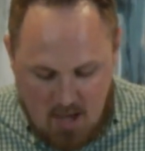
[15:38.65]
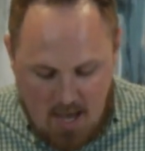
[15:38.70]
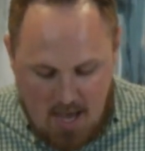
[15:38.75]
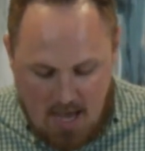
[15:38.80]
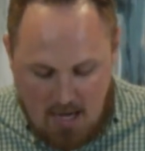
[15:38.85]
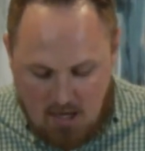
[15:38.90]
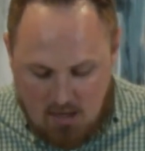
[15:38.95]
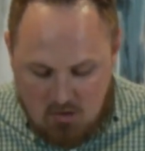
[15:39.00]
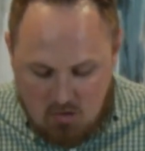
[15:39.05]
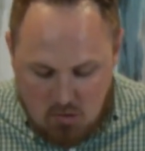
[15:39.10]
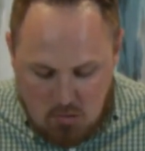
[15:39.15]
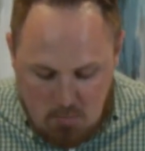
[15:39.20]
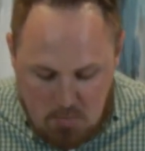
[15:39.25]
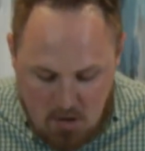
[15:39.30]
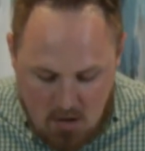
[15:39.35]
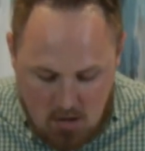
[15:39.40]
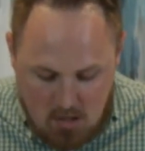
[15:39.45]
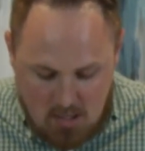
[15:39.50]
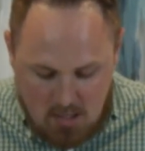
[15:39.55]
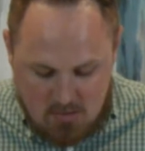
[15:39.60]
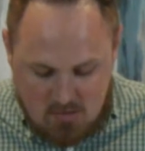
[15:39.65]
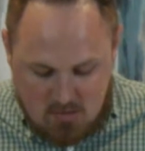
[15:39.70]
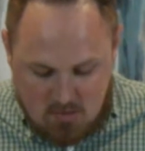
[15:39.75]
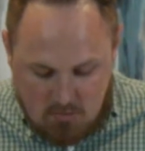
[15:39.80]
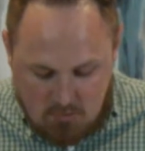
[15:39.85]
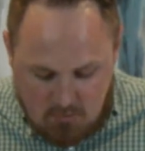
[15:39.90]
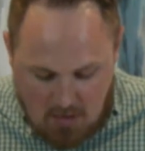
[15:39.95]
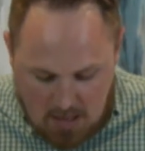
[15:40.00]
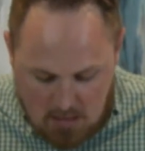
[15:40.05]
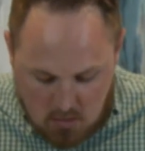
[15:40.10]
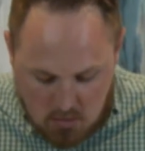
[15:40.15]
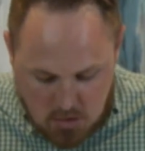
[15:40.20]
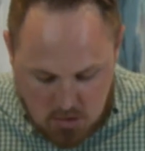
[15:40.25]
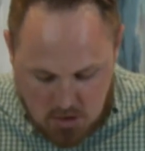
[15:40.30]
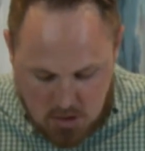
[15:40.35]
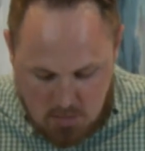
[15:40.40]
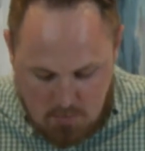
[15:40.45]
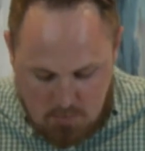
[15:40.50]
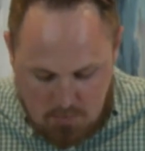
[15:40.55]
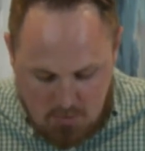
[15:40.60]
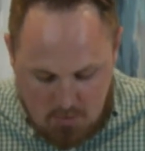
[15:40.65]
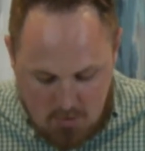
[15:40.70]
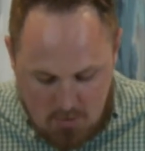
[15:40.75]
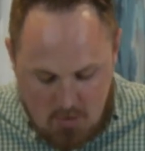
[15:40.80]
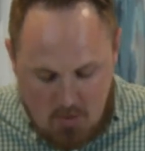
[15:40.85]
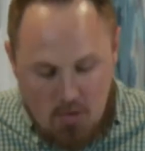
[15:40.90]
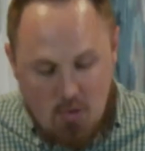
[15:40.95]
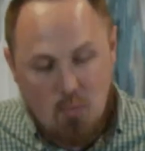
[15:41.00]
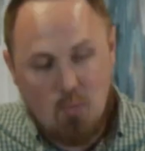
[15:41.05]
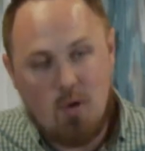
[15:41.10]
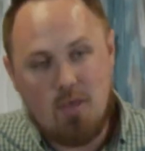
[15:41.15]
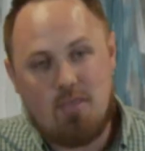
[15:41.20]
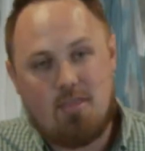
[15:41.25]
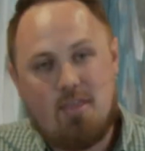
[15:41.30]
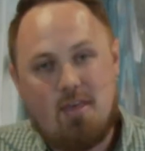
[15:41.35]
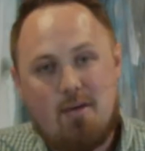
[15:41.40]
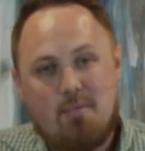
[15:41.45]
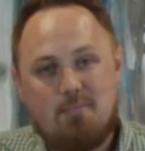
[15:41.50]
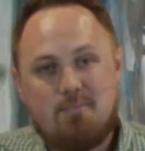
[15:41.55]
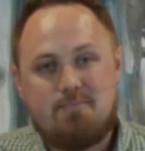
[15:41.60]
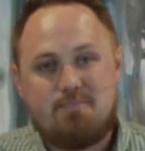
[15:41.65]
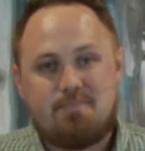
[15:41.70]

and experience fellowship with them."